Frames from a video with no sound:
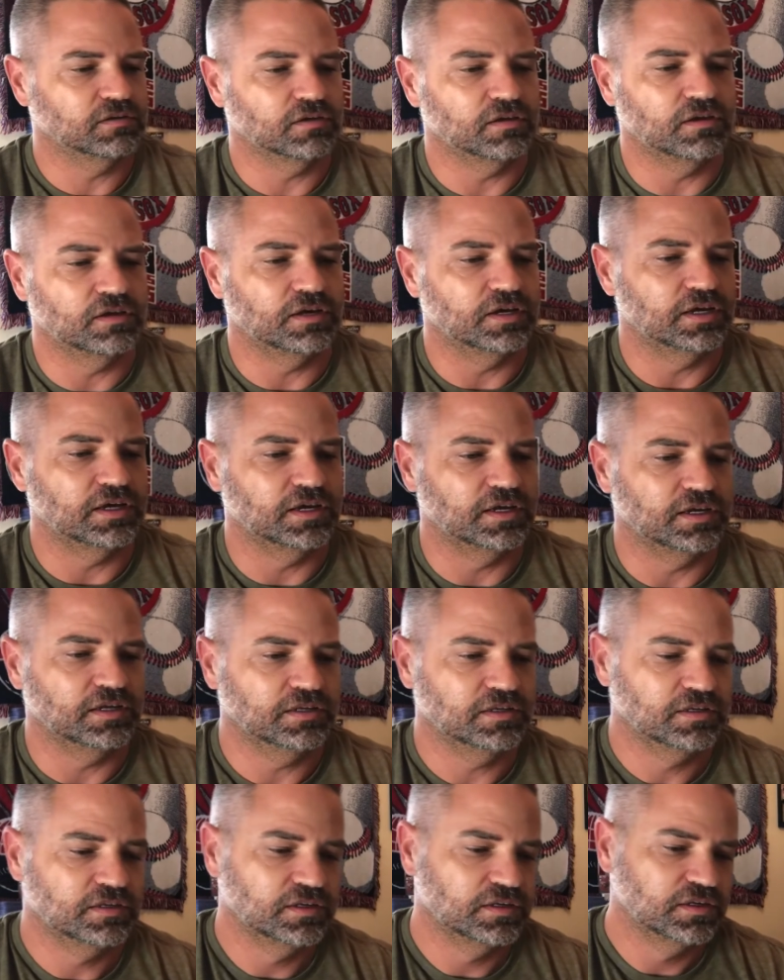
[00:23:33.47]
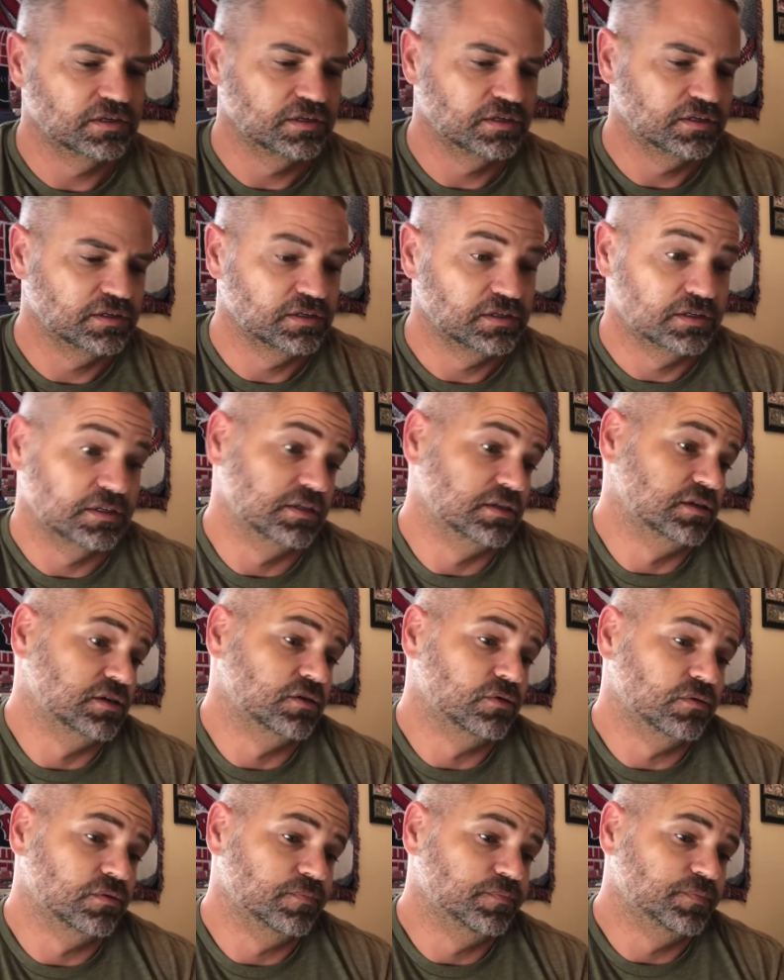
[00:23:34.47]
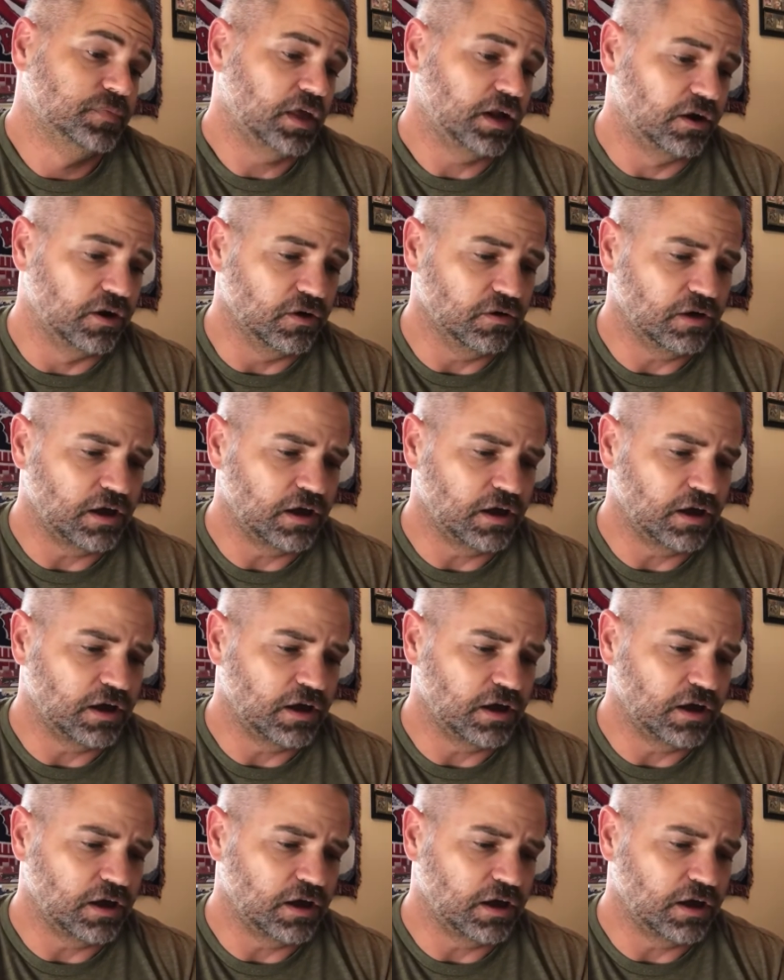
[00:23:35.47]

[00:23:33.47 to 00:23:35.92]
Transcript: Uh, I don't know.